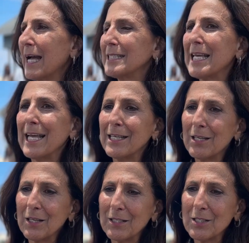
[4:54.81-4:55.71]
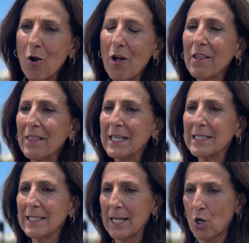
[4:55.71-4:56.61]
attendance, all the
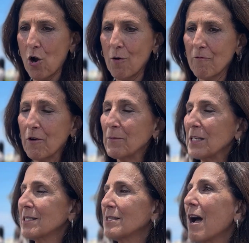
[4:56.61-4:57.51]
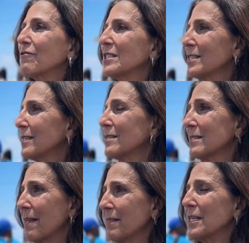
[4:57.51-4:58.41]
things that come from the soft skills that